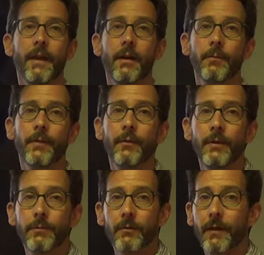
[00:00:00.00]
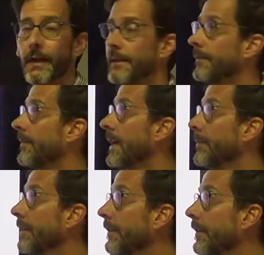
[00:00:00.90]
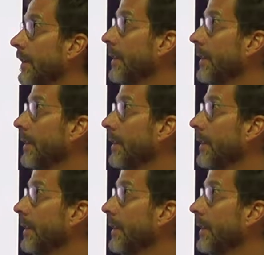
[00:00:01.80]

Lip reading: help that we provide to families.